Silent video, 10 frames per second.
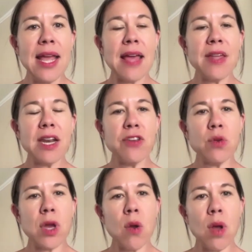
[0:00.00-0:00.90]
And then if
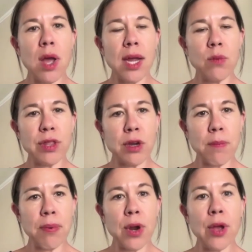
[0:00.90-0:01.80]
you go on with your
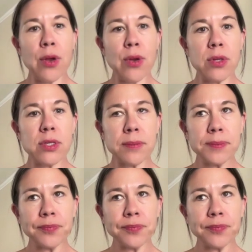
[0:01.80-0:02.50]
prose,